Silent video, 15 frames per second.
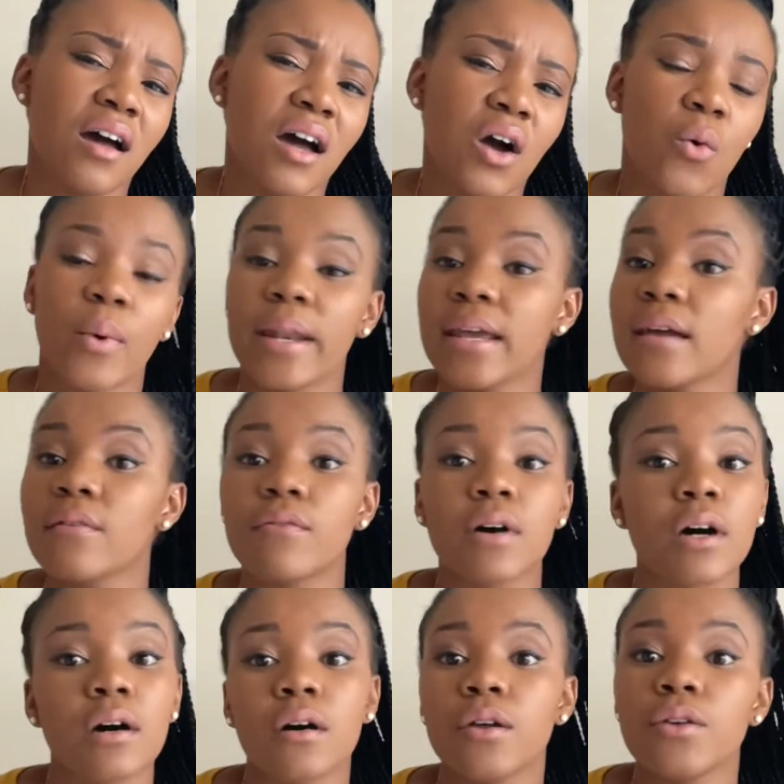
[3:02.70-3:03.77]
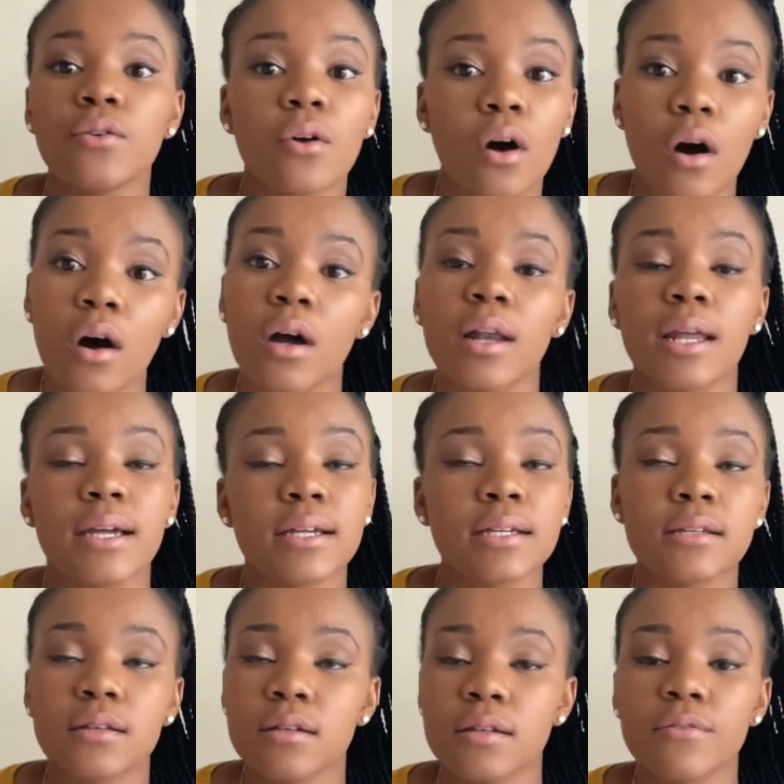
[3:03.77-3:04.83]
whatever you are,
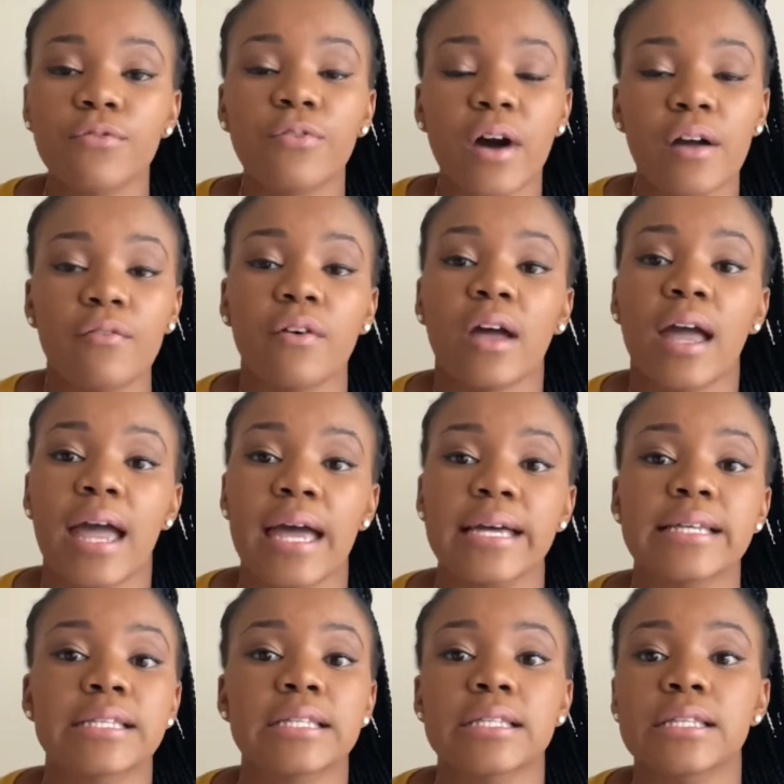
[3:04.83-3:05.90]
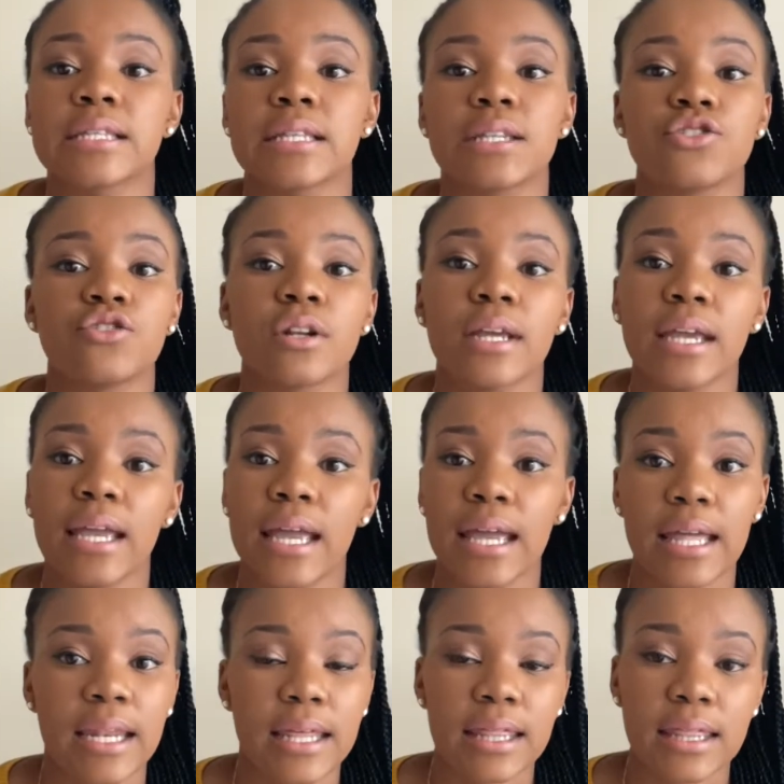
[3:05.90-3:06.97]
Fiverr has literally
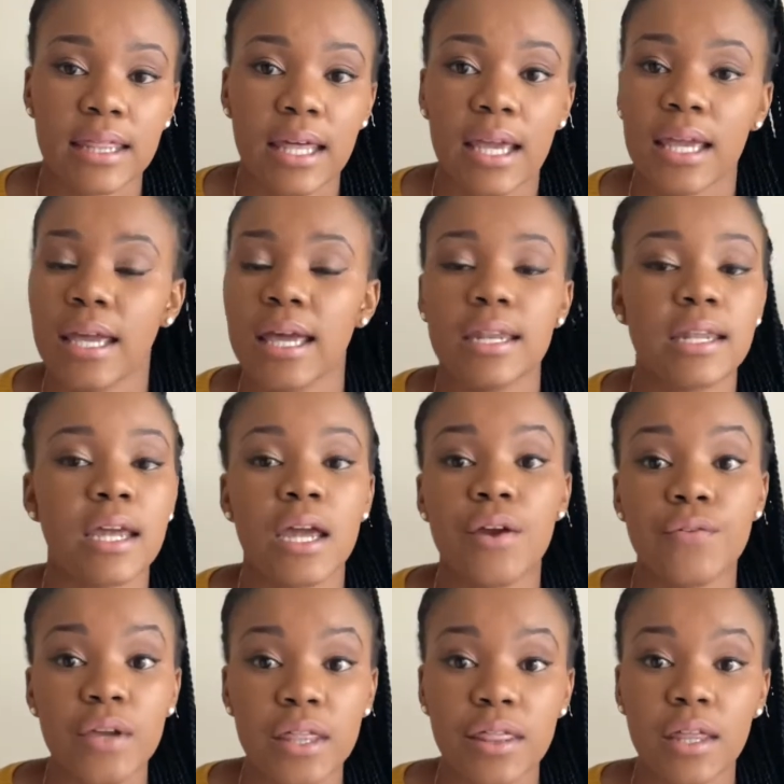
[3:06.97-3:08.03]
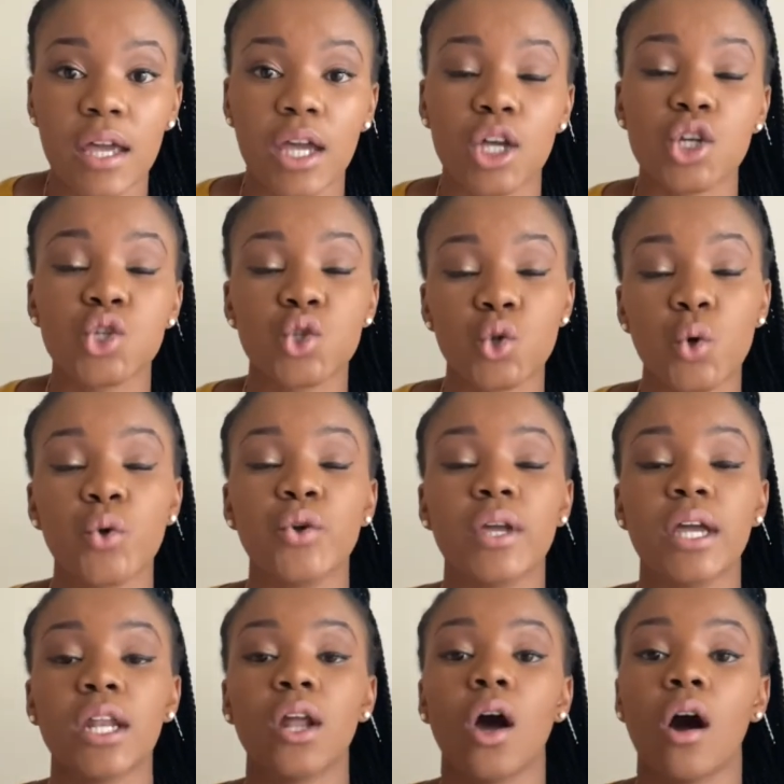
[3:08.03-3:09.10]
anything and everything. So you
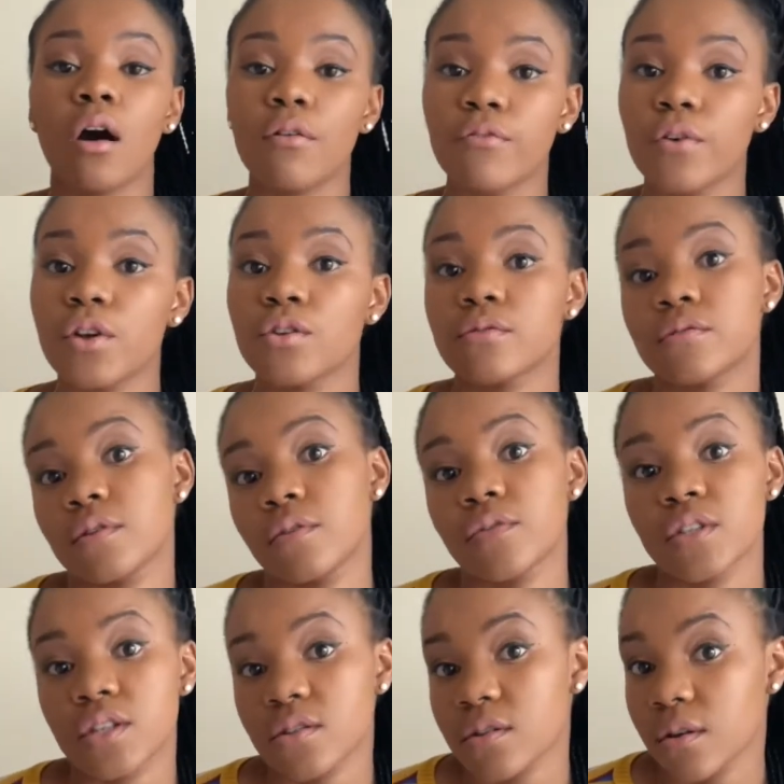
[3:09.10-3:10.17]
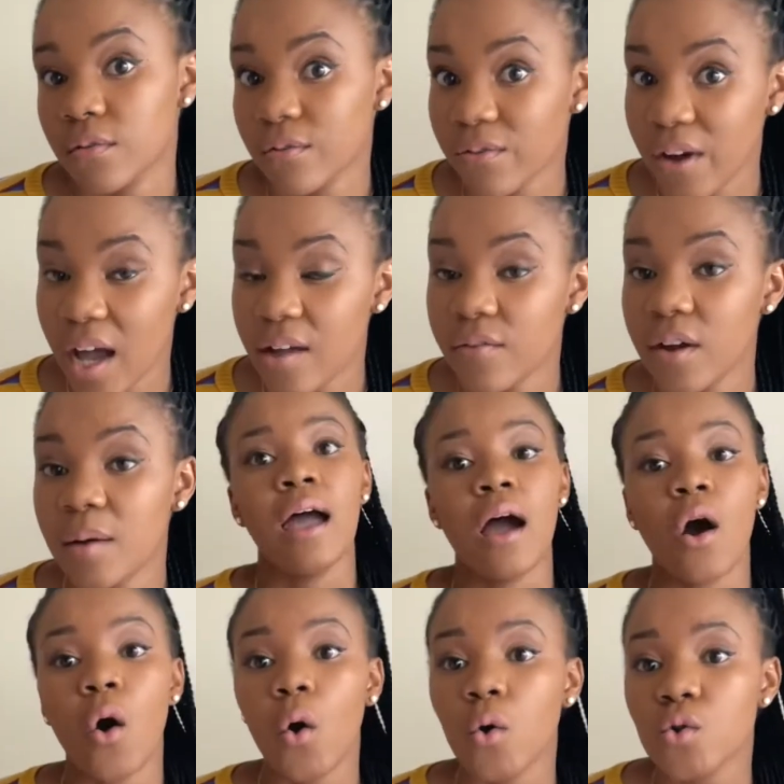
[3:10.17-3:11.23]
can offer your services on Fiverr.
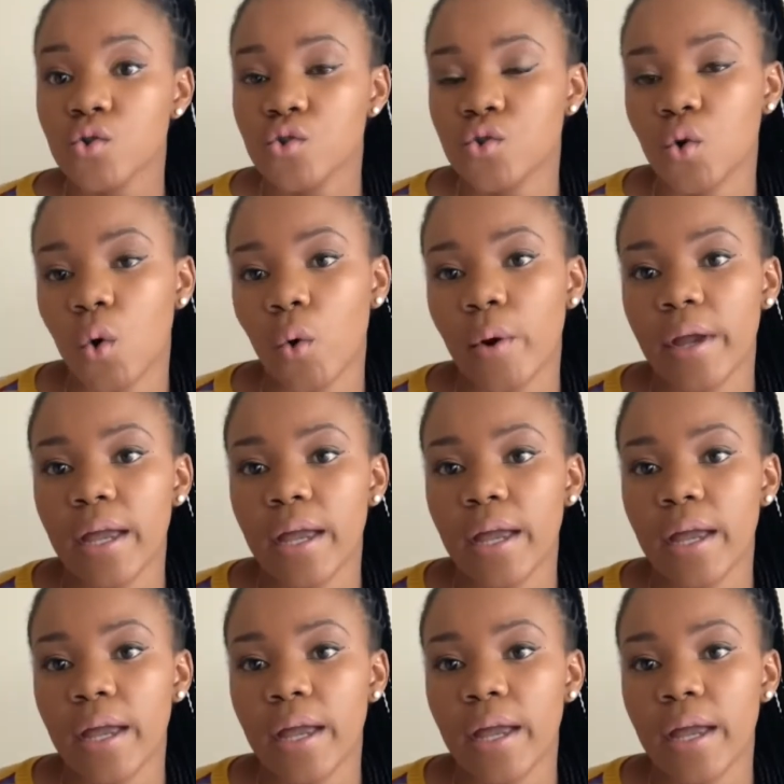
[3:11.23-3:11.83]
Also,